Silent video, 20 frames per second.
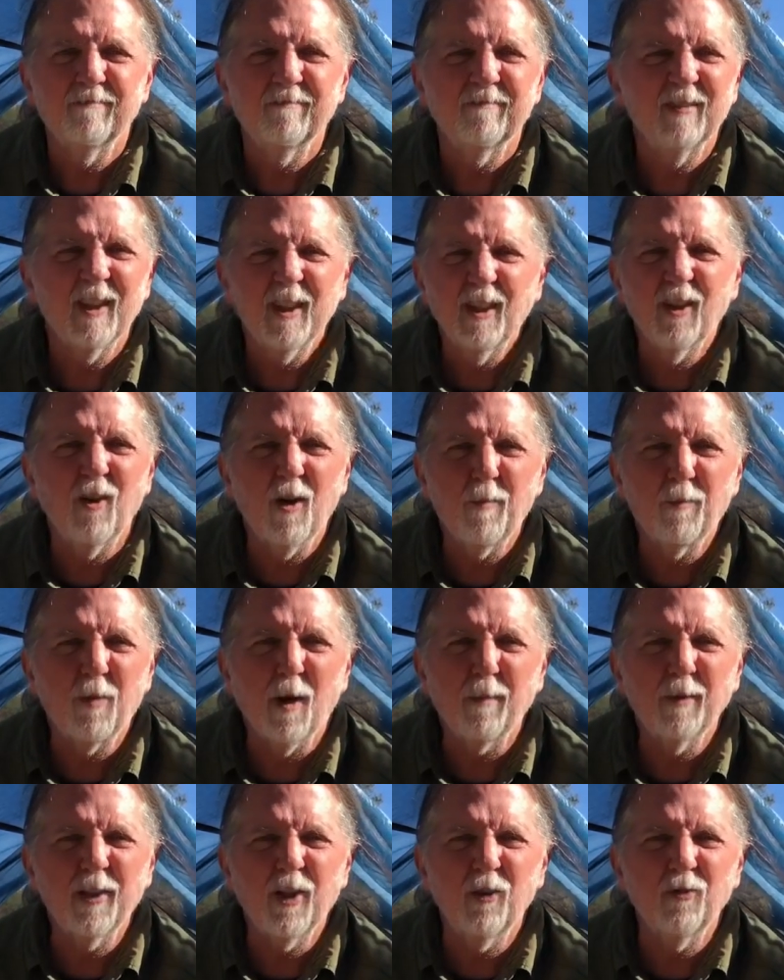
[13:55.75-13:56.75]
You know, I
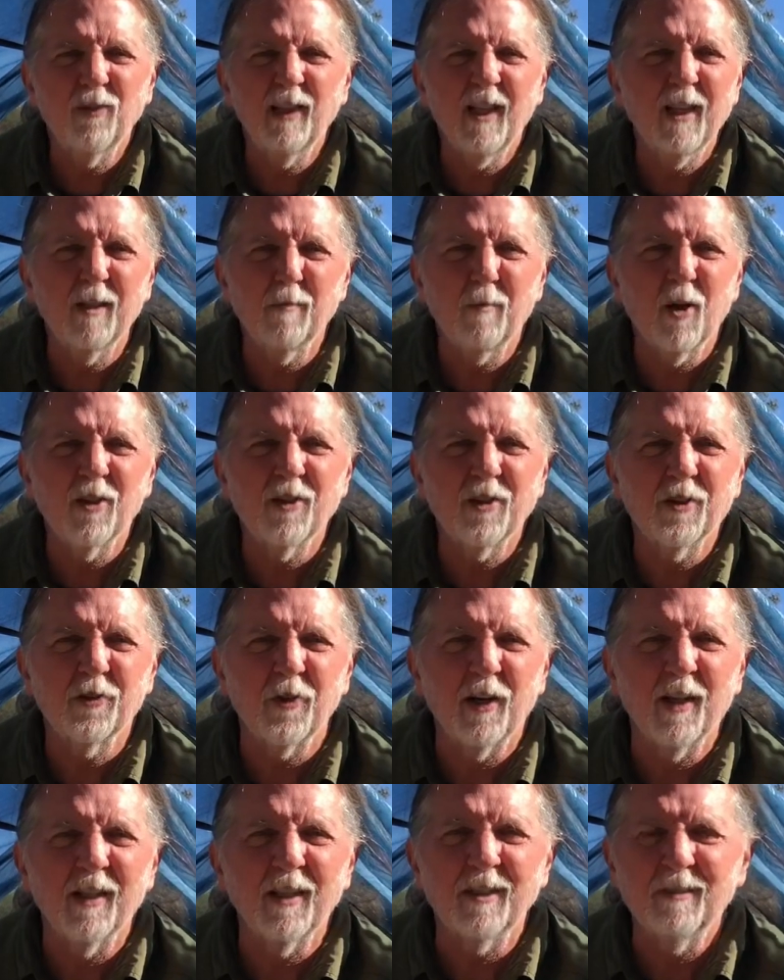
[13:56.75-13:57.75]
probably don't need them on the
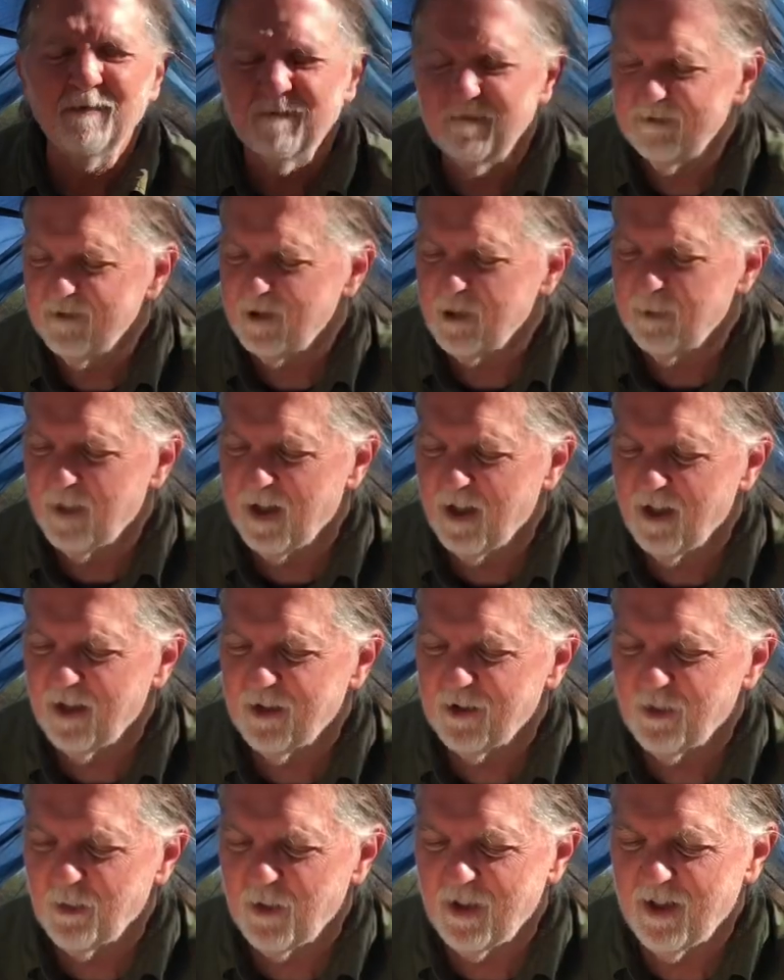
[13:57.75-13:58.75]
trail, to be
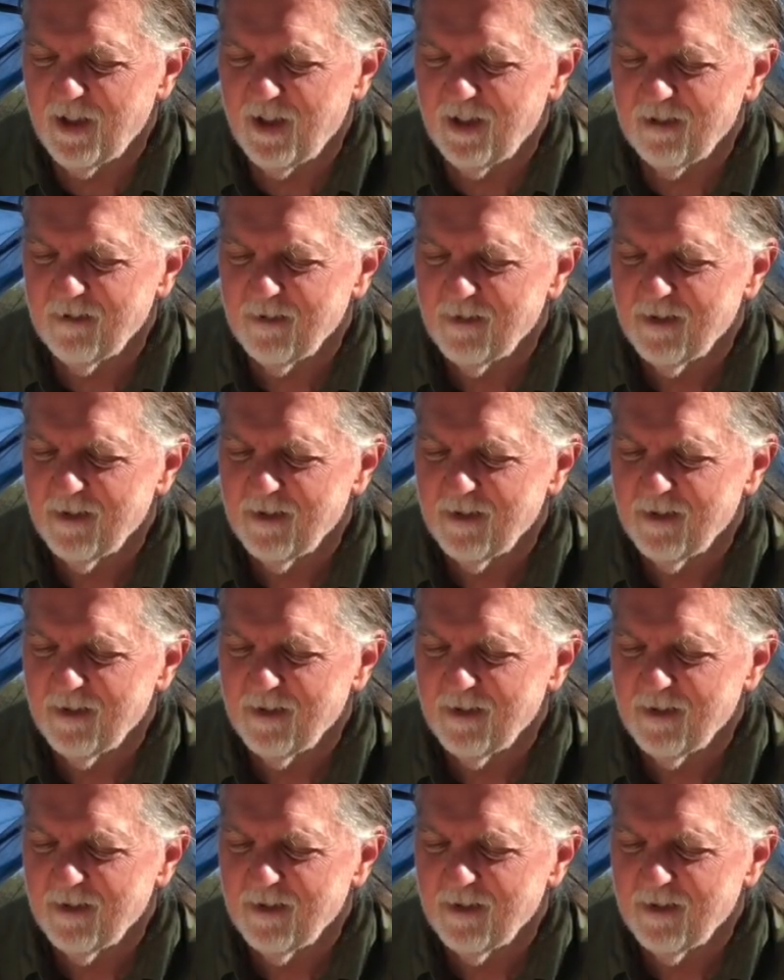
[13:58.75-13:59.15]
honest with you.